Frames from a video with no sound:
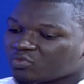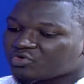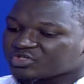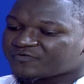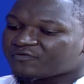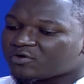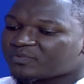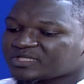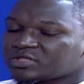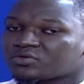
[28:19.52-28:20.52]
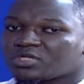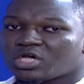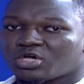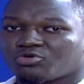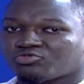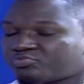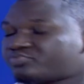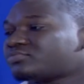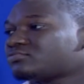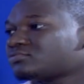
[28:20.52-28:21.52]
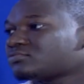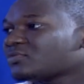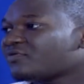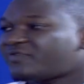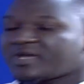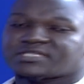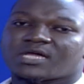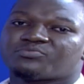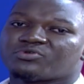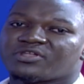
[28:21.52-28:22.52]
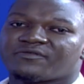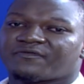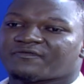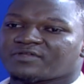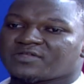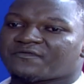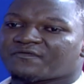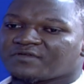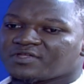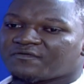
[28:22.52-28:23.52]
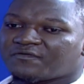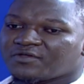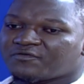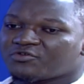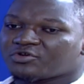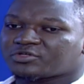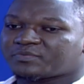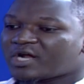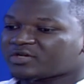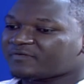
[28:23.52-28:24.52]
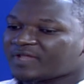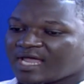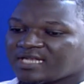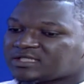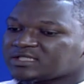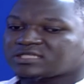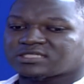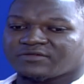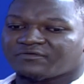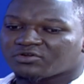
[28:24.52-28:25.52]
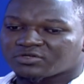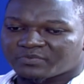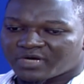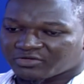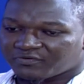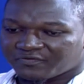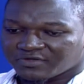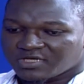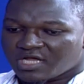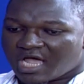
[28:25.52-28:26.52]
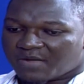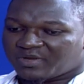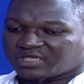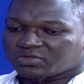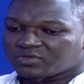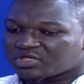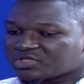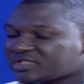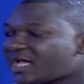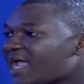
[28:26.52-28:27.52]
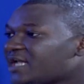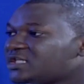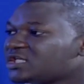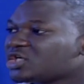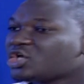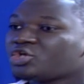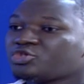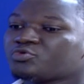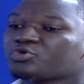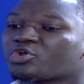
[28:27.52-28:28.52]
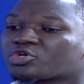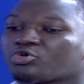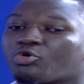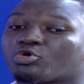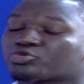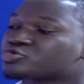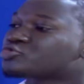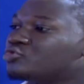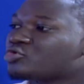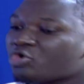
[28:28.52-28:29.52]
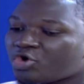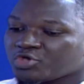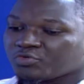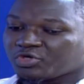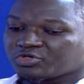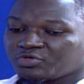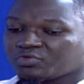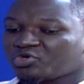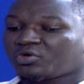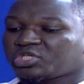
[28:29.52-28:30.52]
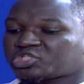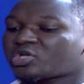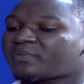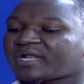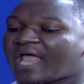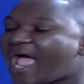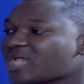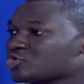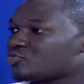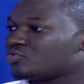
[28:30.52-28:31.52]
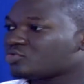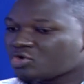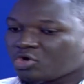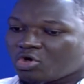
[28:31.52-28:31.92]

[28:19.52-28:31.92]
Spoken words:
was for a particular group. For example, if you are not part of the elites, if you're not part of a particular society, you will not go to school, or you will only stop at high school,